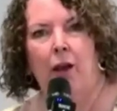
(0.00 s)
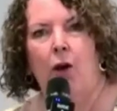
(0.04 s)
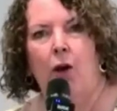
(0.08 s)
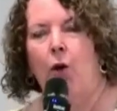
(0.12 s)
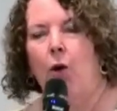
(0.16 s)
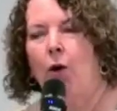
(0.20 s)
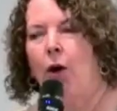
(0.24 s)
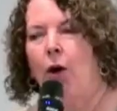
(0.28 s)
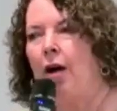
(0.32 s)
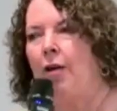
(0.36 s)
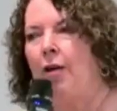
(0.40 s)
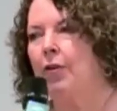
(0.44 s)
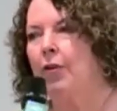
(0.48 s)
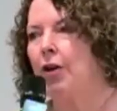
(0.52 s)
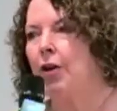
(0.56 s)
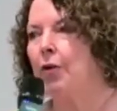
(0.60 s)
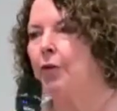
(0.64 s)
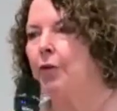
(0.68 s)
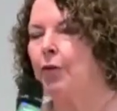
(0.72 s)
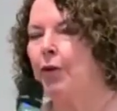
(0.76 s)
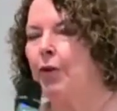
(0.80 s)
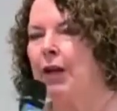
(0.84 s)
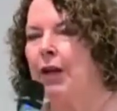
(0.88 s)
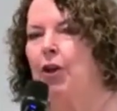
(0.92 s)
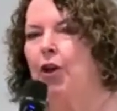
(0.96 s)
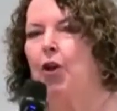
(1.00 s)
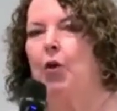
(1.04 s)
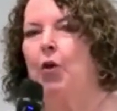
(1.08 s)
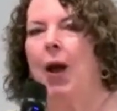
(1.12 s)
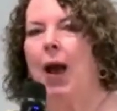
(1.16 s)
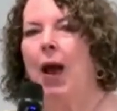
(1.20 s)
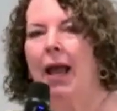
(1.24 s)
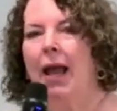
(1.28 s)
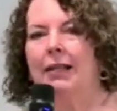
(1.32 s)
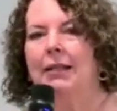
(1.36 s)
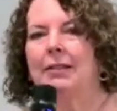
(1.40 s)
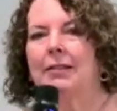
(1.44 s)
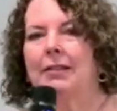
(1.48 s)
Or I've got a friend who
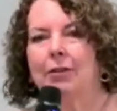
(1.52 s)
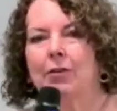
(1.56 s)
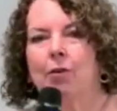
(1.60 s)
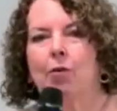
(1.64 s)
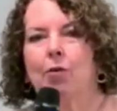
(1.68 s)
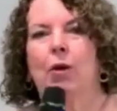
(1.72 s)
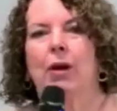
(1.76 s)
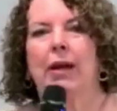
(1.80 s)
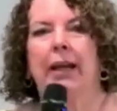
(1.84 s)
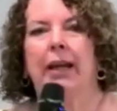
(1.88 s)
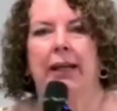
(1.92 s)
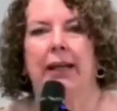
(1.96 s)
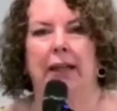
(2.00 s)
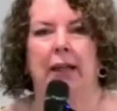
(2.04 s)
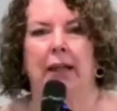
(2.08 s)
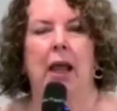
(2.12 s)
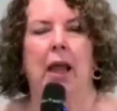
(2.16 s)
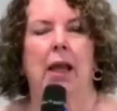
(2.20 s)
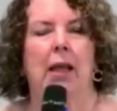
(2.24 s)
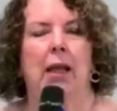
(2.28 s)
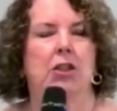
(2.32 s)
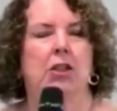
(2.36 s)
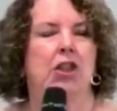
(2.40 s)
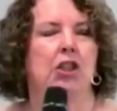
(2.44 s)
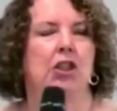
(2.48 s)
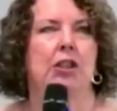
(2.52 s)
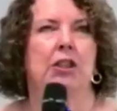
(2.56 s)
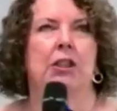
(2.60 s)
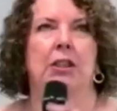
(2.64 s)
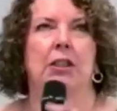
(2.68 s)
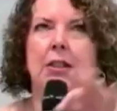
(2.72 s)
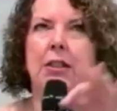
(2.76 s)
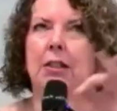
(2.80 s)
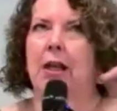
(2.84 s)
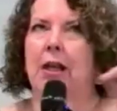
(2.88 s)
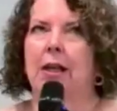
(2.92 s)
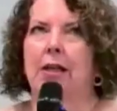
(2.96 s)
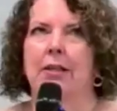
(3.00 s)
hates green, like just
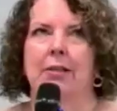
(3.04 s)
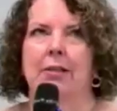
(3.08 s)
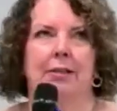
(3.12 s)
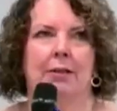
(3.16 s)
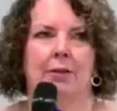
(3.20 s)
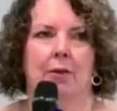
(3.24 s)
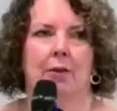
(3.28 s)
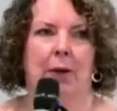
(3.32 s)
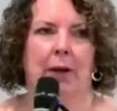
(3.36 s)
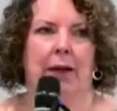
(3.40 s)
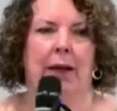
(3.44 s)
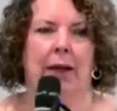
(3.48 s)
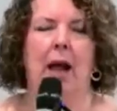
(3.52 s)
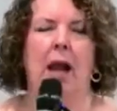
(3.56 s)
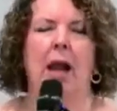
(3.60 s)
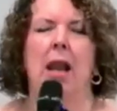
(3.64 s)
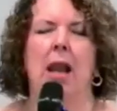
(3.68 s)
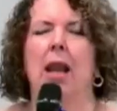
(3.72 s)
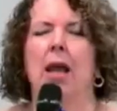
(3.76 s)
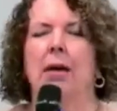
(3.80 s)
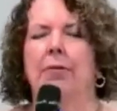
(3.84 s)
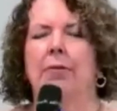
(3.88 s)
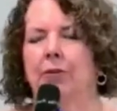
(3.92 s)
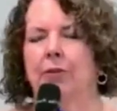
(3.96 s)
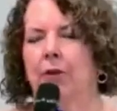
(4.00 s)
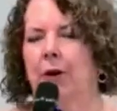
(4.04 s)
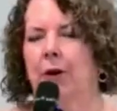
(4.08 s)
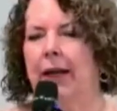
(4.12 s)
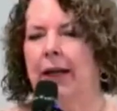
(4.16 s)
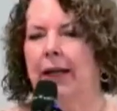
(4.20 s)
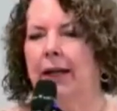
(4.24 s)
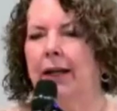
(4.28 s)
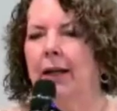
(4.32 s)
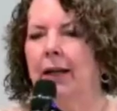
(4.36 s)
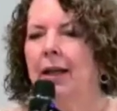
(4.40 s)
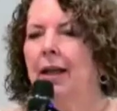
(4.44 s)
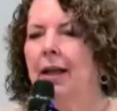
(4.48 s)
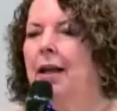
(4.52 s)
detests green. I love
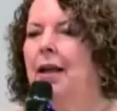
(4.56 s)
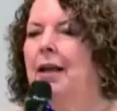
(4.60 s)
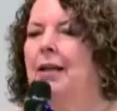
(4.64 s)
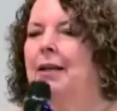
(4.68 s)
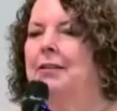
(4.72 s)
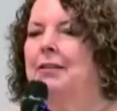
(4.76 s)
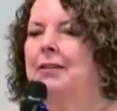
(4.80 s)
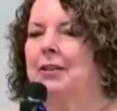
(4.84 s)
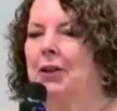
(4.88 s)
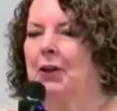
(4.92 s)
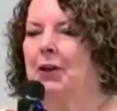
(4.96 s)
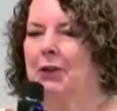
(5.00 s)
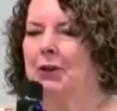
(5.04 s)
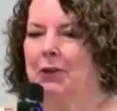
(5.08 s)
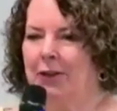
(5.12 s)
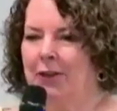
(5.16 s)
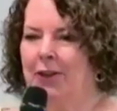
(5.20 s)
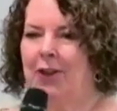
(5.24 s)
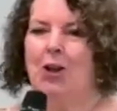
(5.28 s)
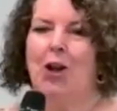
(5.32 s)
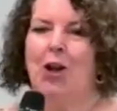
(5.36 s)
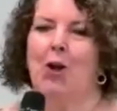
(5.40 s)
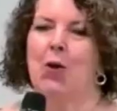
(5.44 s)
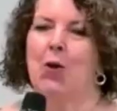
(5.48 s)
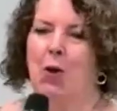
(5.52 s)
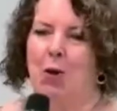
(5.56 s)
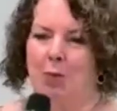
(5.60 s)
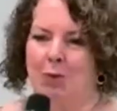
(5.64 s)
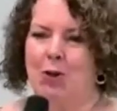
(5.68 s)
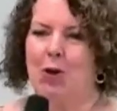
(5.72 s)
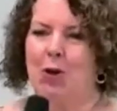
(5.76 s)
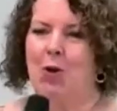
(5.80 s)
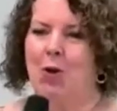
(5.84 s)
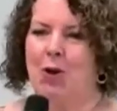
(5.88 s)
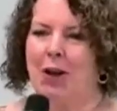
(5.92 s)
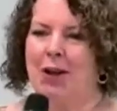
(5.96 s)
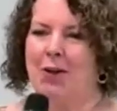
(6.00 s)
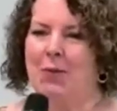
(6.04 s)
green. So you know who I'm
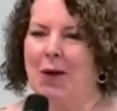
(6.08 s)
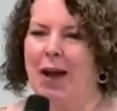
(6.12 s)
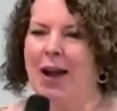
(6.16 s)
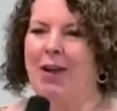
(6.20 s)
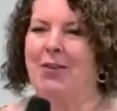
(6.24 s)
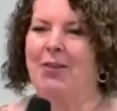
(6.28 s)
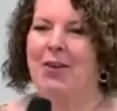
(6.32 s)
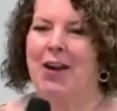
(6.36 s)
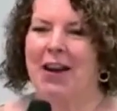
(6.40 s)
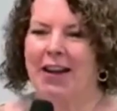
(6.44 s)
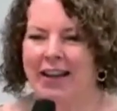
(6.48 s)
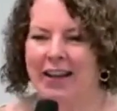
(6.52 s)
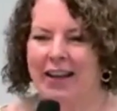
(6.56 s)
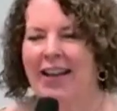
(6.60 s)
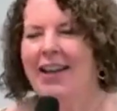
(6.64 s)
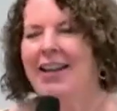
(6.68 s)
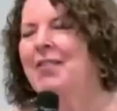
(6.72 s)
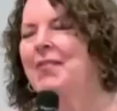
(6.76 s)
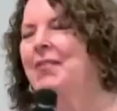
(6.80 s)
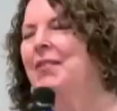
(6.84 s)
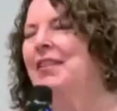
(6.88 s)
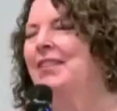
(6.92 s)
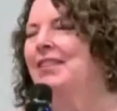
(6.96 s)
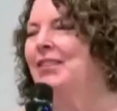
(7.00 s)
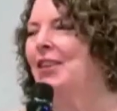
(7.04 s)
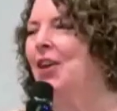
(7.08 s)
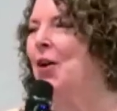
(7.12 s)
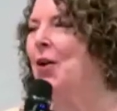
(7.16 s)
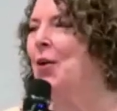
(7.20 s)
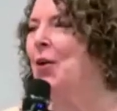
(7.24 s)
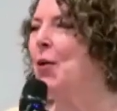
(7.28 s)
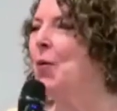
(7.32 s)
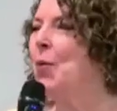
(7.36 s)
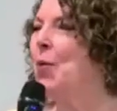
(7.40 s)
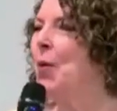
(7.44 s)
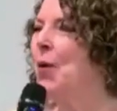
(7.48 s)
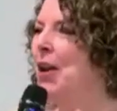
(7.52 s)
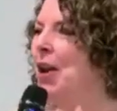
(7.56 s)
talking about, right?
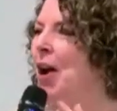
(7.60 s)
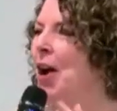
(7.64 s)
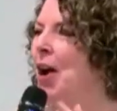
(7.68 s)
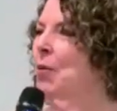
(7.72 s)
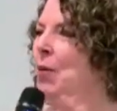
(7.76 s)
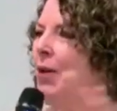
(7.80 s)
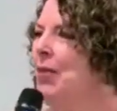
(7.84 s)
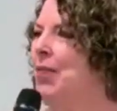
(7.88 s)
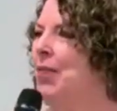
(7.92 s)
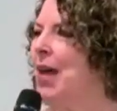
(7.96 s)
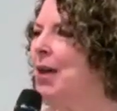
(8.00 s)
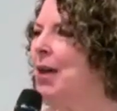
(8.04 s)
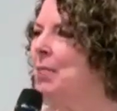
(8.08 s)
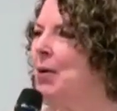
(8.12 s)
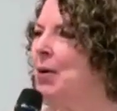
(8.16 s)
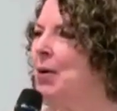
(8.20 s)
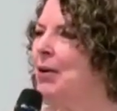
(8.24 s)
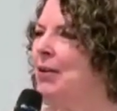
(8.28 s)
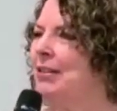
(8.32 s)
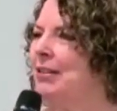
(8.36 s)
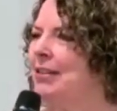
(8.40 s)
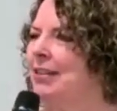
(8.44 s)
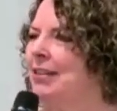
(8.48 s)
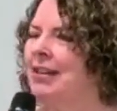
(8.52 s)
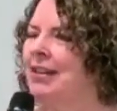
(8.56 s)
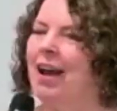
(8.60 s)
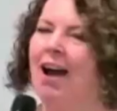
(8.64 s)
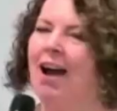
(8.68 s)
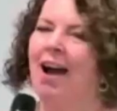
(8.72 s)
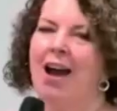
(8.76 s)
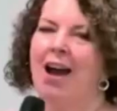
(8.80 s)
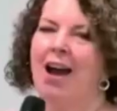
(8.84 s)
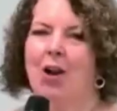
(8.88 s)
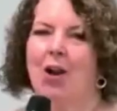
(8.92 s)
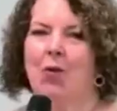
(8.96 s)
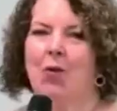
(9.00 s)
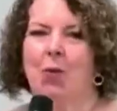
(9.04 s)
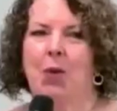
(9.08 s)
So when I'm with that person,
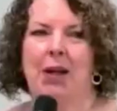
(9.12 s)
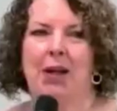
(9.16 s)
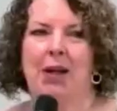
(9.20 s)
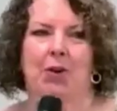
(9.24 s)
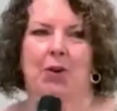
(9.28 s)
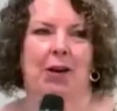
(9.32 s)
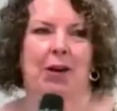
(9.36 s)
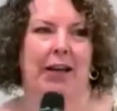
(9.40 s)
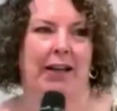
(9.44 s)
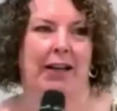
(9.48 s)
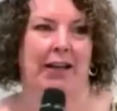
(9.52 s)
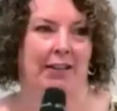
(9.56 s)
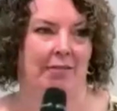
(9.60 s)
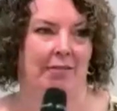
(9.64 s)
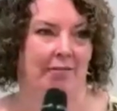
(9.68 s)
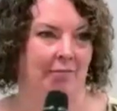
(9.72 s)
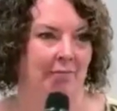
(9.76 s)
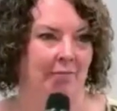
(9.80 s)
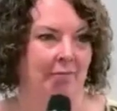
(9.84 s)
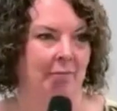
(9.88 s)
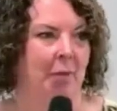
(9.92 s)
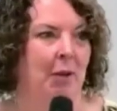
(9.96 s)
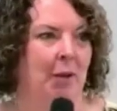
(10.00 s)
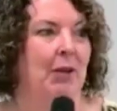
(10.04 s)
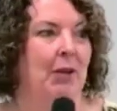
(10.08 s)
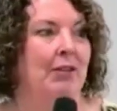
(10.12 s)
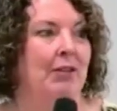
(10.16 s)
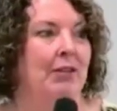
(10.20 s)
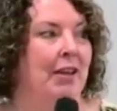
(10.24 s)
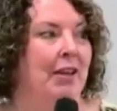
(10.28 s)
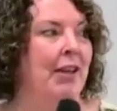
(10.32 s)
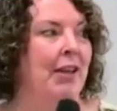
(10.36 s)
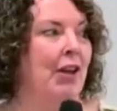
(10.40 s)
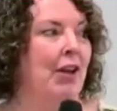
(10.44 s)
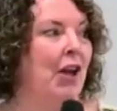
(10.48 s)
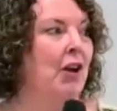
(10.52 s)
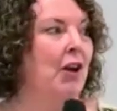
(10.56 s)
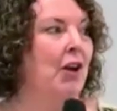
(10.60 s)
I don't wear green. Because
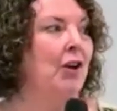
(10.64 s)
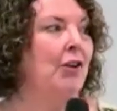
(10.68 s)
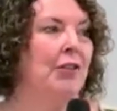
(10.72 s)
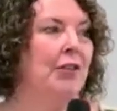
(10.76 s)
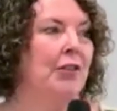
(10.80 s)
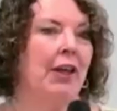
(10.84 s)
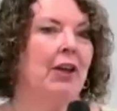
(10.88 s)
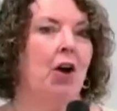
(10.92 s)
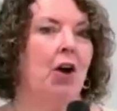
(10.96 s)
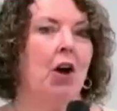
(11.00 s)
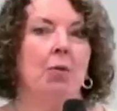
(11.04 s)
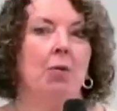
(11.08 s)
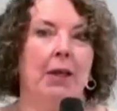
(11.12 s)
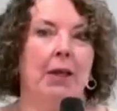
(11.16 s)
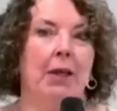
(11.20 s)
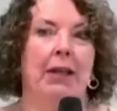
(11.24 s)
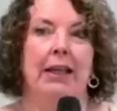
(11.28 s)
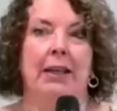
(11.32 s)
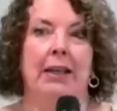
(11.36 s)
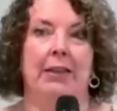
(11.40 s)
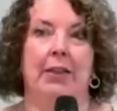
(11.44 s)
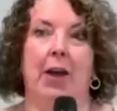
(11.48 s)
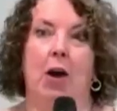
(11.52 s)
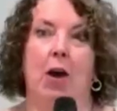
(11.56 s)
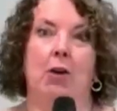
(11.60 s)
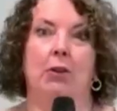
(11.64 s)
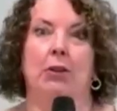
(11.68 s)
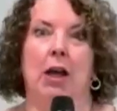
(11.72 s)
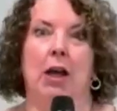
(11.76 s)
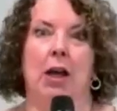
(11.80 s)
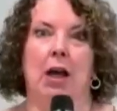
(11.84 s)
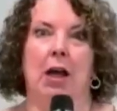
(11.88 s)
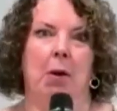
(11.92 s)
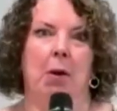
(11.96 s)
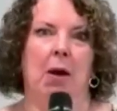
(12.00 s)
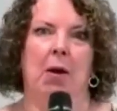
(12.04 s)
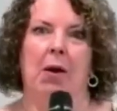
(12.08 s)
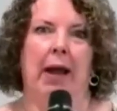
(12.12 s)
I know that I'm going to get the whole
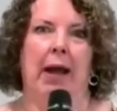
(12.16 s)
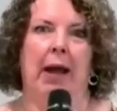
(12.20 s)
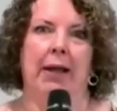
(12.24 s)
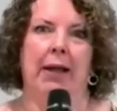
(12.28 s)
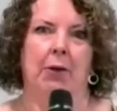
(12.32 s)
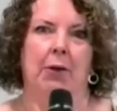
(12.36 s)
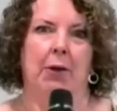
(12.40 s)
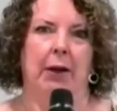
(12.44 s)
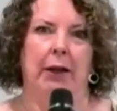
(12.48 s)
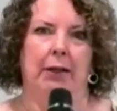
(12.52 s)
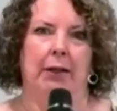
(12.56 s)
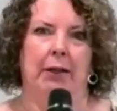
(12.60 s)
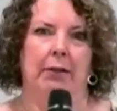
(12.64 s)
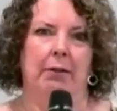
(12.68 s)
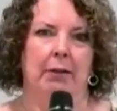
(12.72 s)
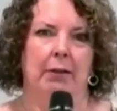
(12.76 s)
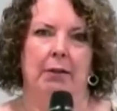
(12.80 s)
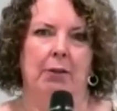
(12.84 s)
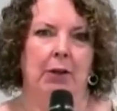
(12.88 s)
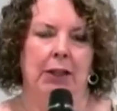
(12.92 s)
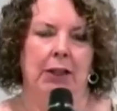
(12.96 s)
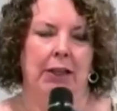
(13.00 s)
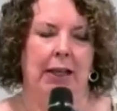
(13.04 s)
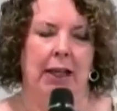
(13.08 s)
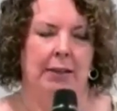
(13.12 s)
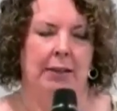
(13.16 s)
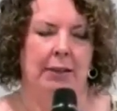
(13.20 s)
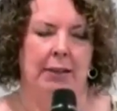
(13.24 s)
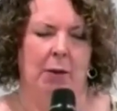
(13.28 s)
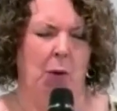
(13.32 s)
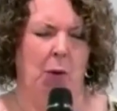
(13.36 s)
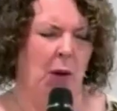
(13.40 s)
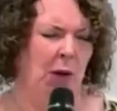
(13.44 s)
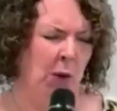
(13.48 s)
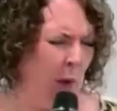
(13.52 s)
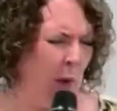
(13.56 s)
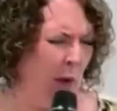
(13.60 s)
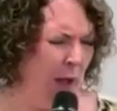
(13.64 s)
time, oh, I hate green. I really can't
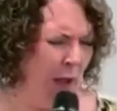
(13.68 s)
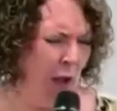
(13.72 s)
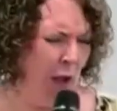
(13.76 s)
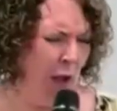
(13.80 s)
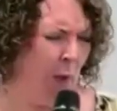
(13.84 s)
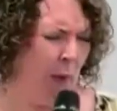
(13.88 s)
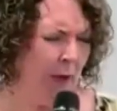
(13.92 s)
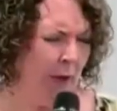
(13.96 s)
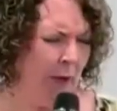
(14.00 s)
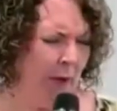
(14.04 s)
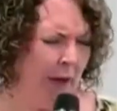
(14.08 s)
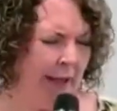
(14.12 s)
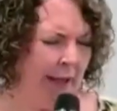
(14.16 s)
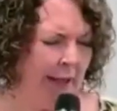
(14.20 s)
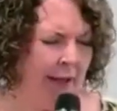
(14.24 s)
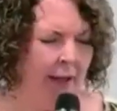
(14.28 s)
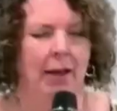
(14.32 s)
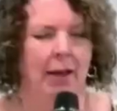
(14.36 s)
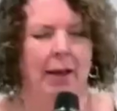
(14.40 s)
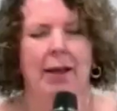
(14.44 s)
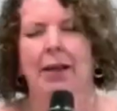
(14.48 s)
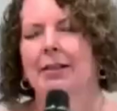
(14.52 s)
stand. Why do you wear green?